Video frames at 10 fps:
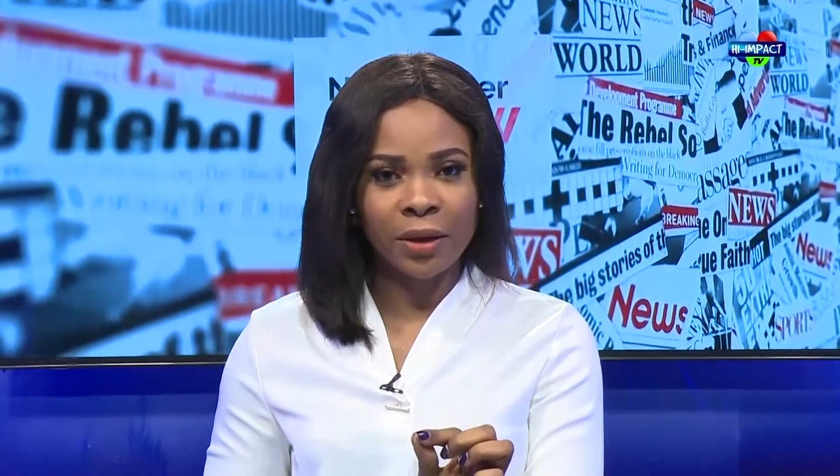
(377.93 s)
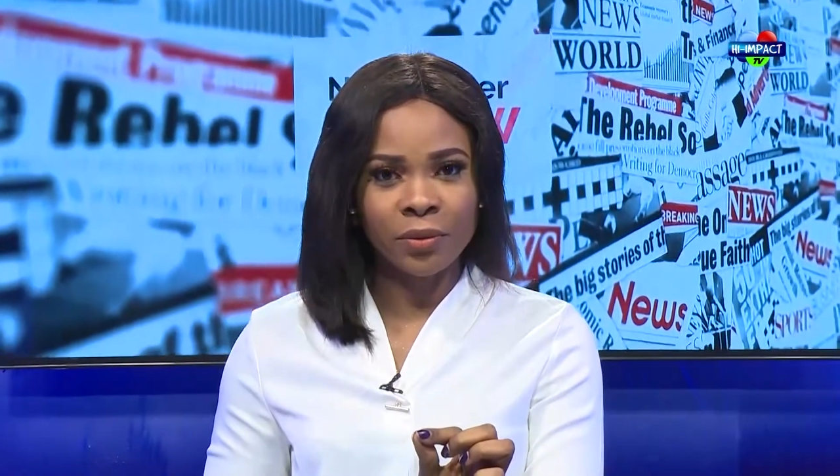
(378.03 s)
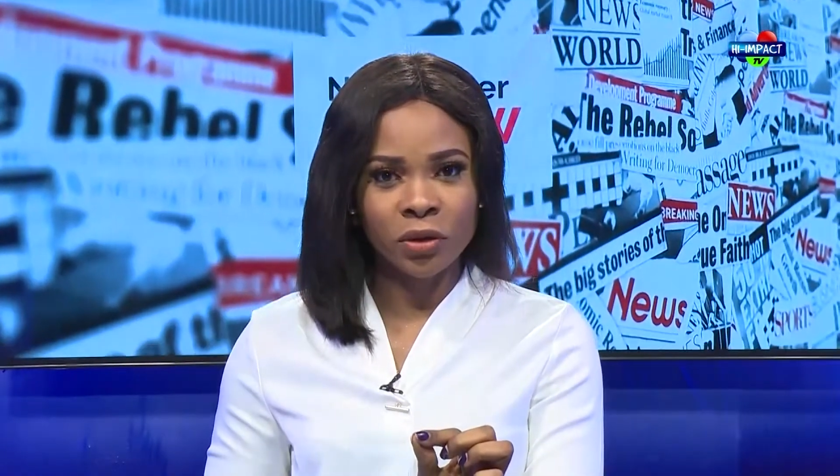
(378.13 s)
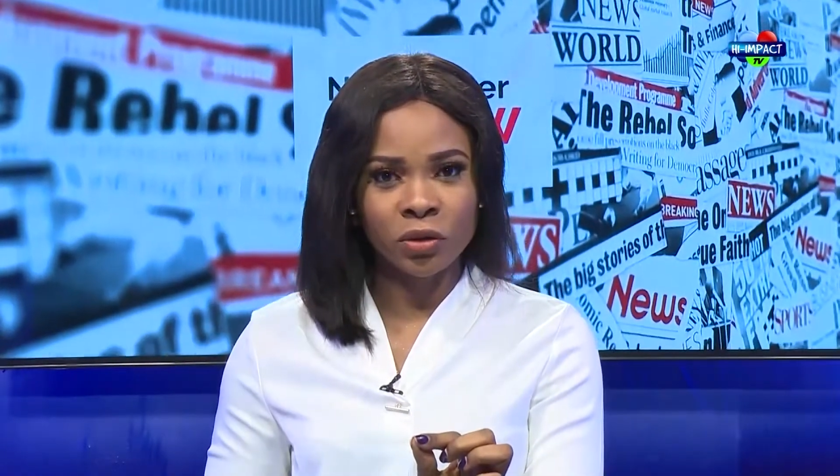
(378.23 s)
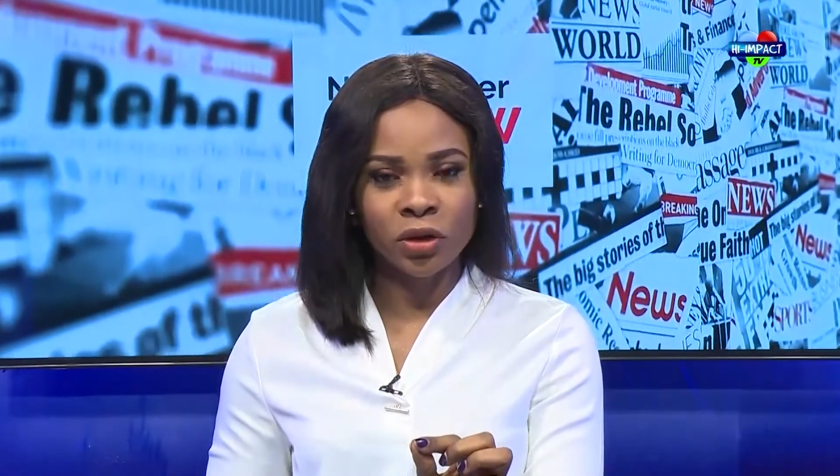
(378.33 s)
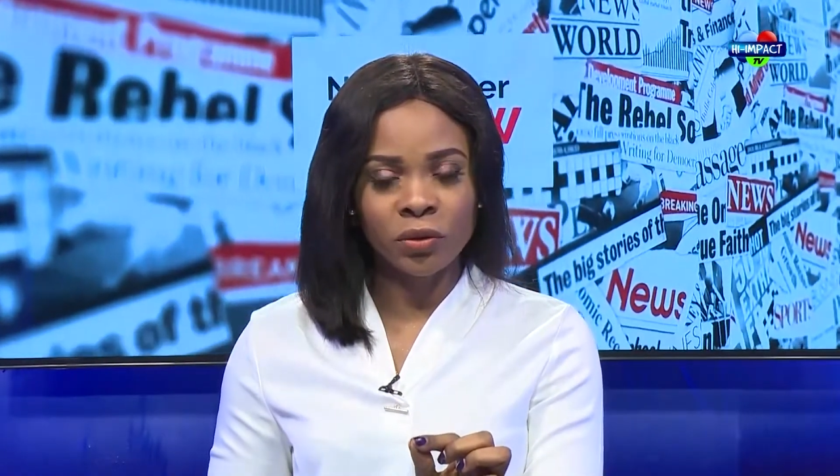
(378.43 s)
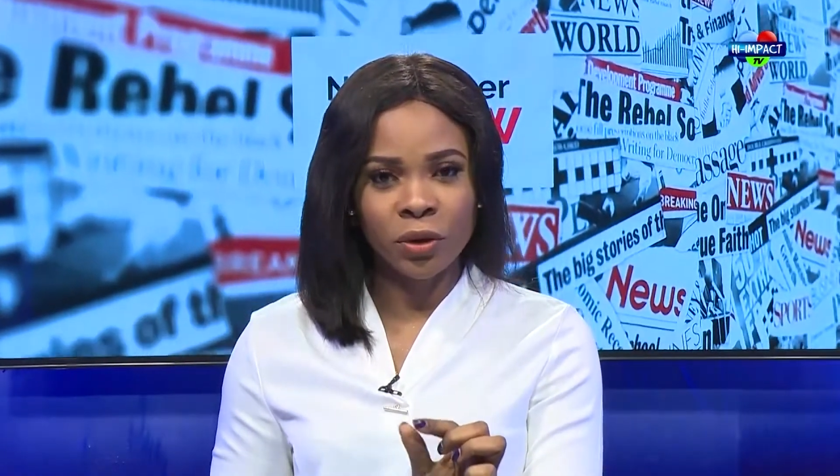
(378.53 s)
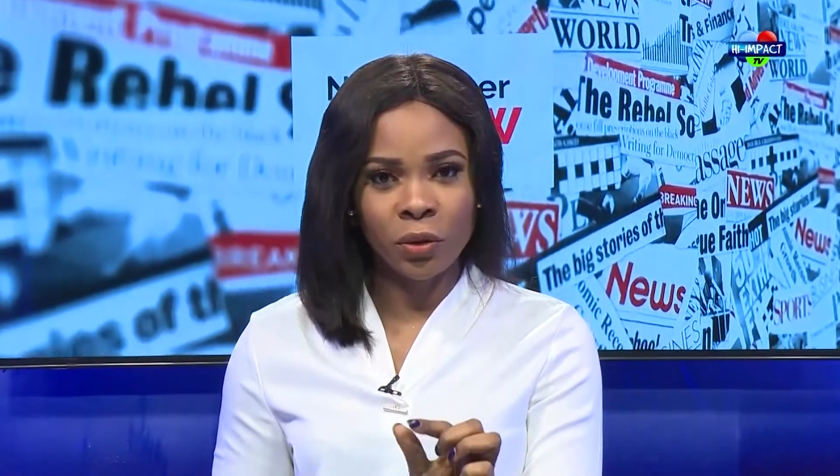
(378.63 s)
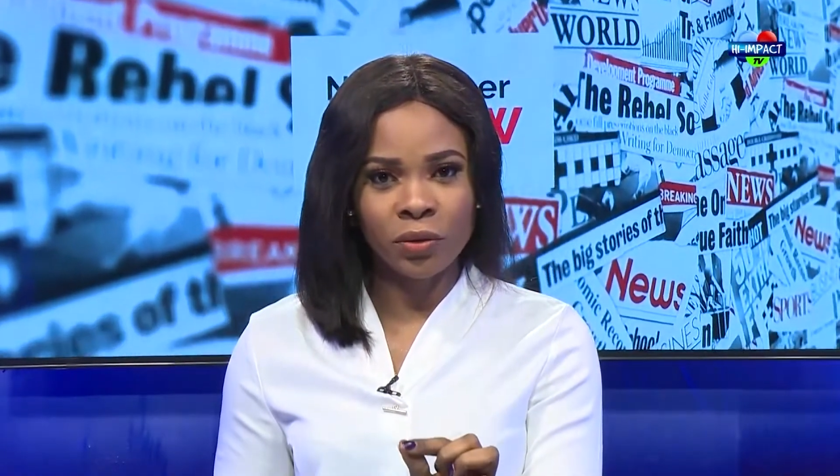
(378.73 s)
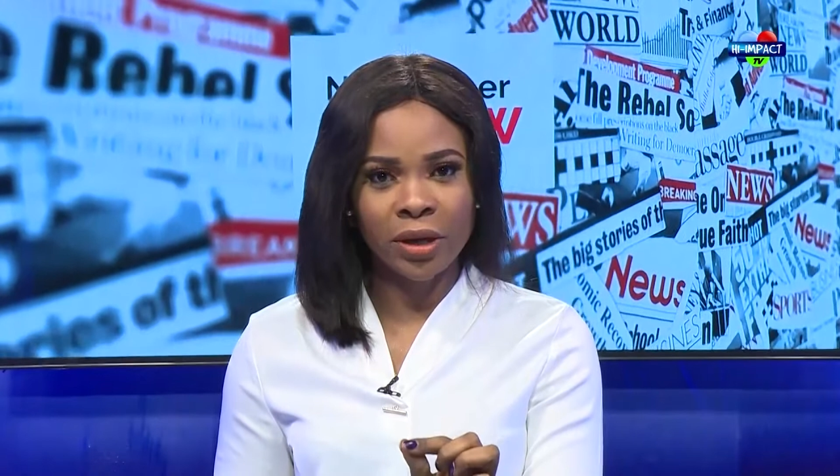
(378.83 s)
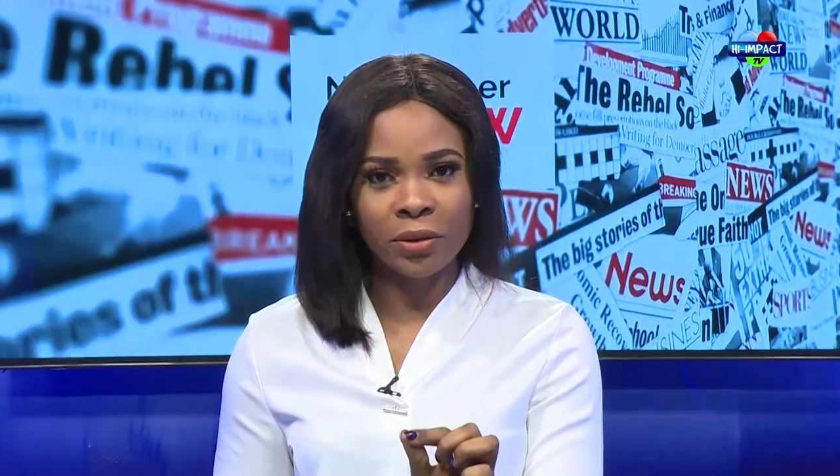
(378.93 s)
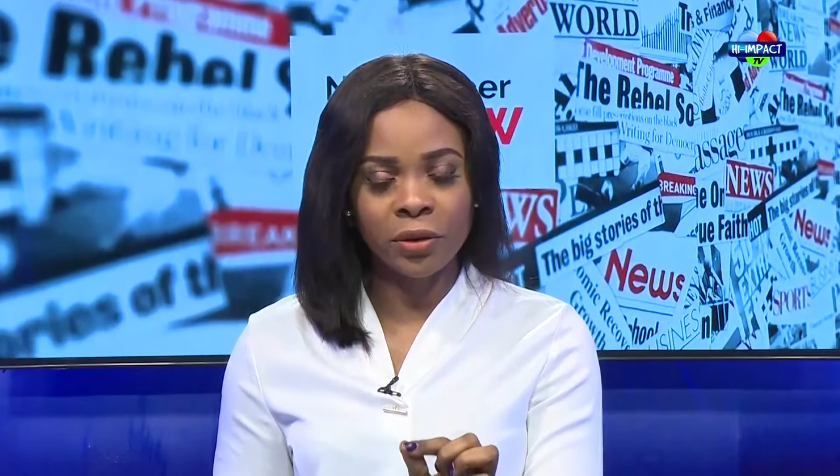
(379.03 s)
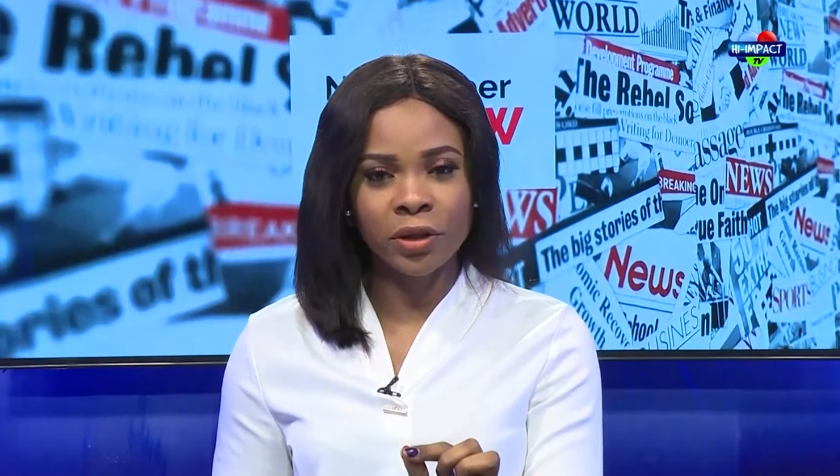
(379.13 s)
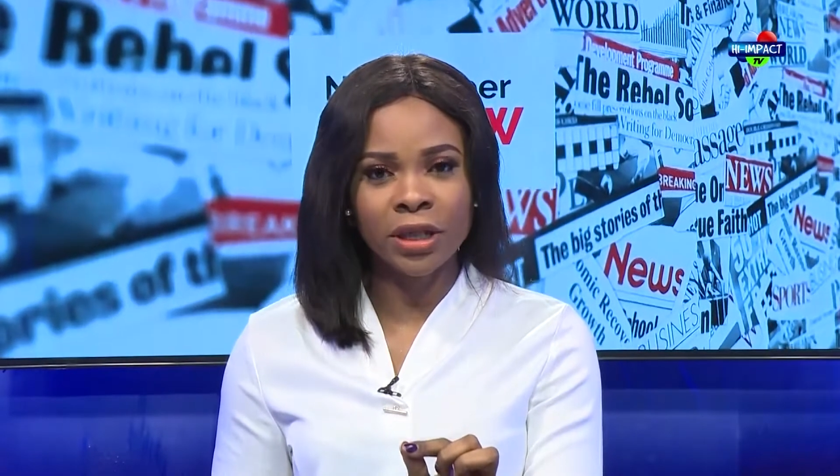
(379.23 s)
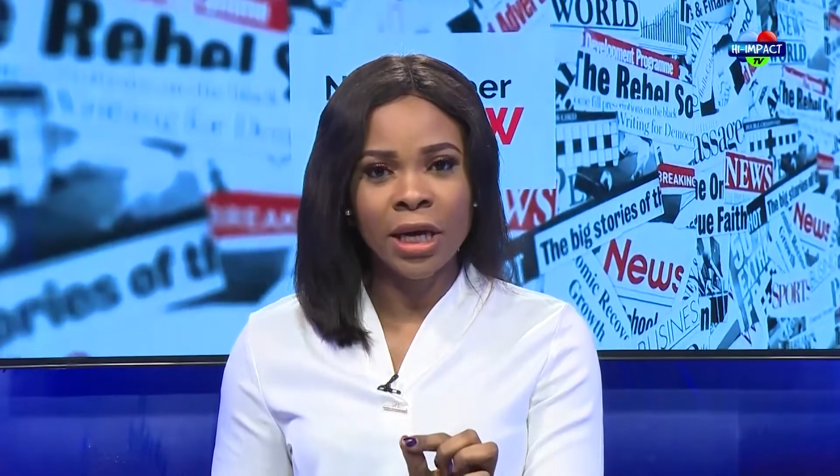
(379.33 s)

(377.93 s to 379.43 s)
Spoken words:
restructuring, hold that thought.